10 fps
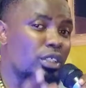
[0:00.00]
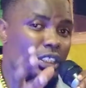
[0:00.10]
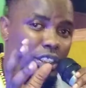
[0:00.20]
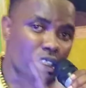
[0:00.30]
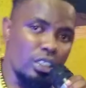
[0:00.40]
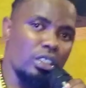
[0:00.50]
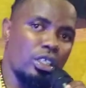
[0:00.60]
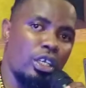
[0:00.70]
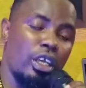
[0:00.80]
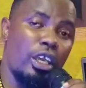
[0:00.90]
good
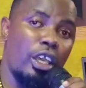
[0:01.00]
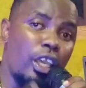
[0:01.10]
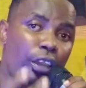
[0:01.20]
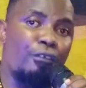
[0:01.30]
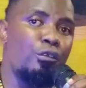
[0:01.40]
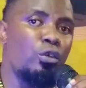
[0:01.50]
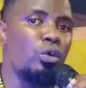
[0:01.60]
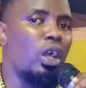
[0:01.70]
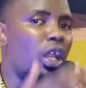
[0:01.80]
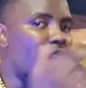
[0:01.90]
if
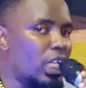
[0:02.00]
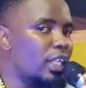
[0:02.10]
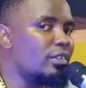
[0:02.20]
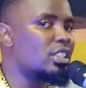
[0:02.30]
you leave